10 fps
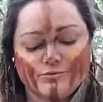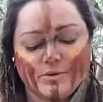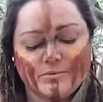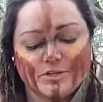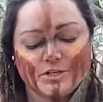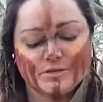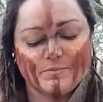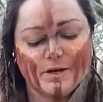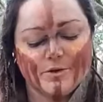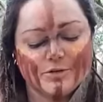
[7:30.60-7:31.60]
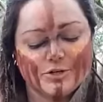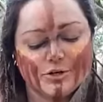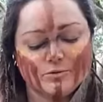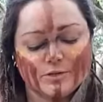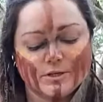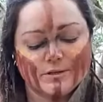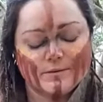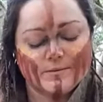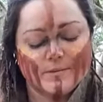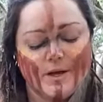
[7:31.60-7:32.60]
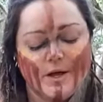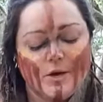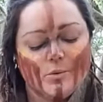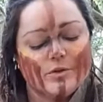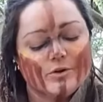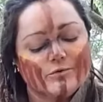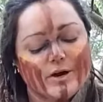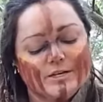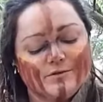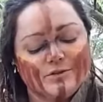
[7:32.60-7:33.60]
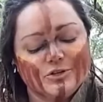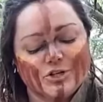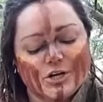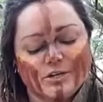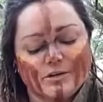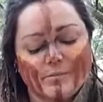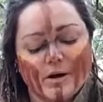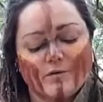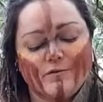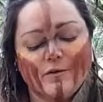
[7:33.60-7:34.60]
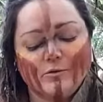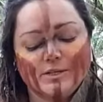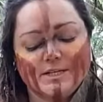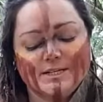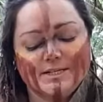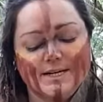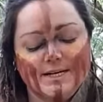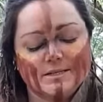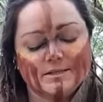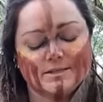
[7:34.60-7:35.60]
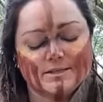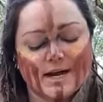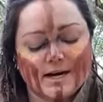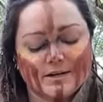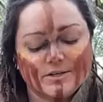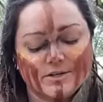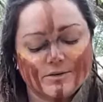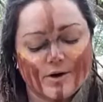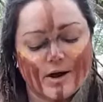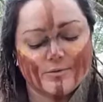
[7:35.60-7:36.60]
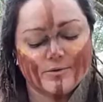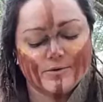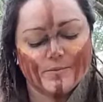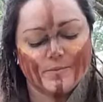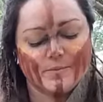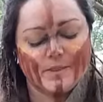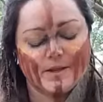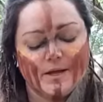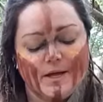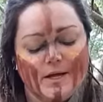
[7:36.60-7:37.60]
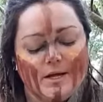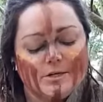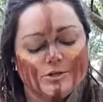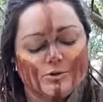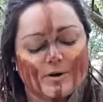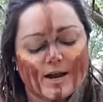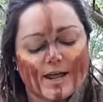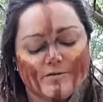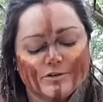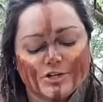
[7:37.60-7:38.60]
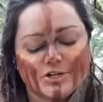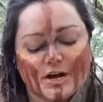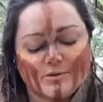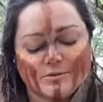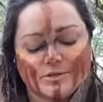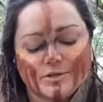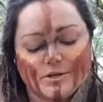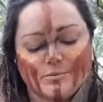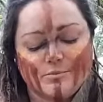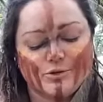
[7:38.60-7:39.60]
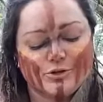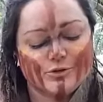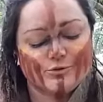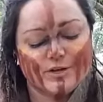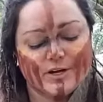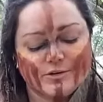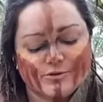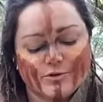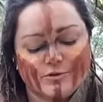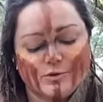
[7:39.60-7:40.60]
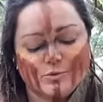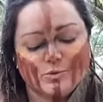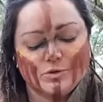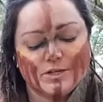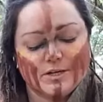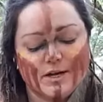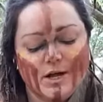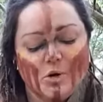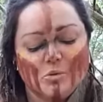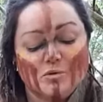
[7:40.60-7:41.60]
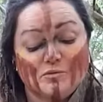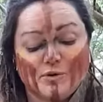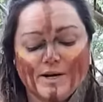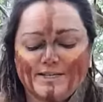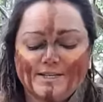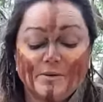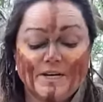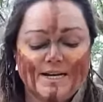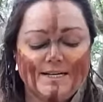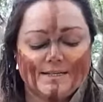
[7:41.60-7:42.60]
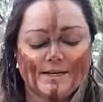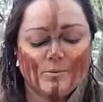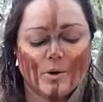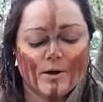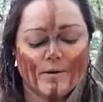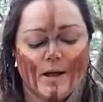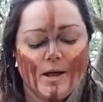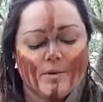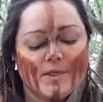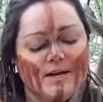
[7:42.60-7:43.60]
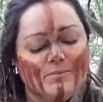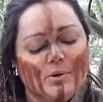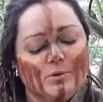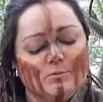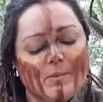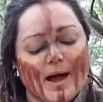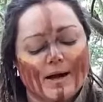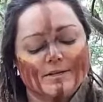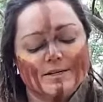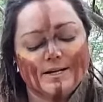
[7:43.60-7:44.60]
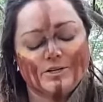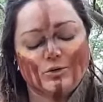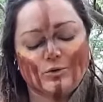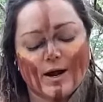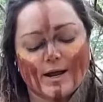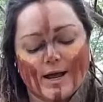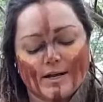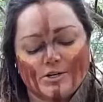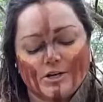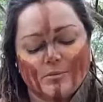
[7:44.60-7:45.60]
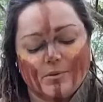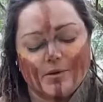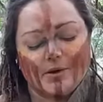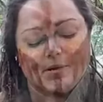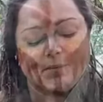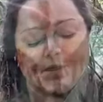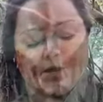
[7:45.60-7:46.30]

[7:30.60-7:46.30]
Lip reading: ribs just below the shoulder. With a graceful shudder, the buck folded its knees and sank to the ground. Torak gave a shout and pushed through the undergrowth towards it. Wolf raced him and easily won, but then he pulled back to let Torak catch up. The